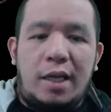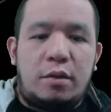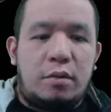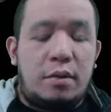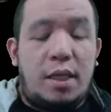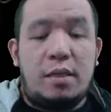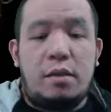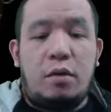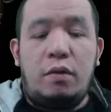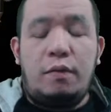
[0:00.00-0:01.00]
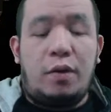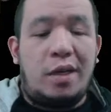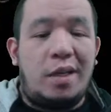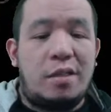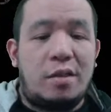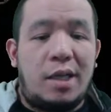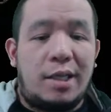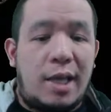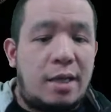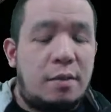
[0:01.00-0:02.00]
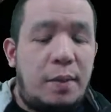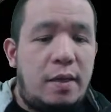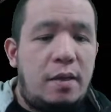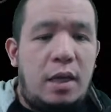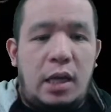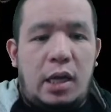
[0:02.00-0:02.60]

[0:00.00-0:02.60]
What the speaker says: I took this node for additional attack speed,